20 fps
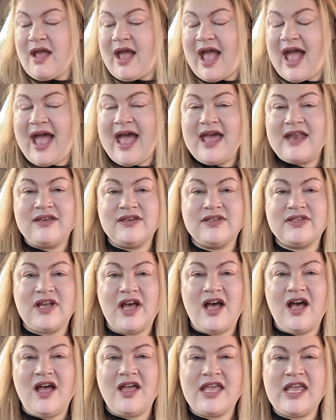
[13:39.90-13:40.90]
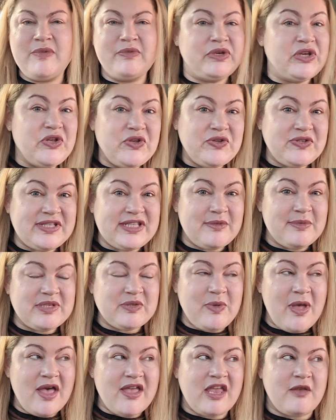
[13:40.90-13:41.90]
And I keep losing them as
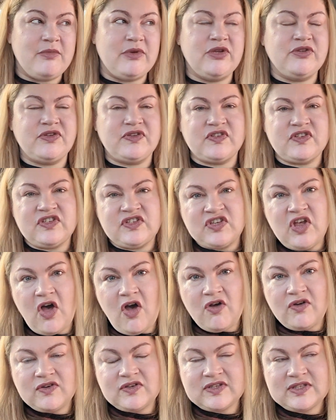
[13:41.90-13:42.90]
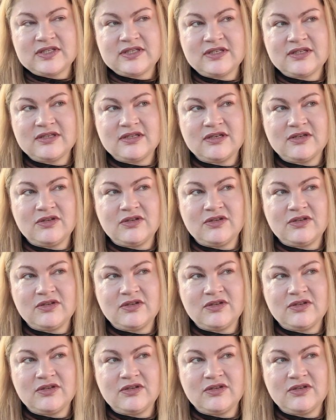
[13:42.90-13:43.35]
well. I keep losing socks.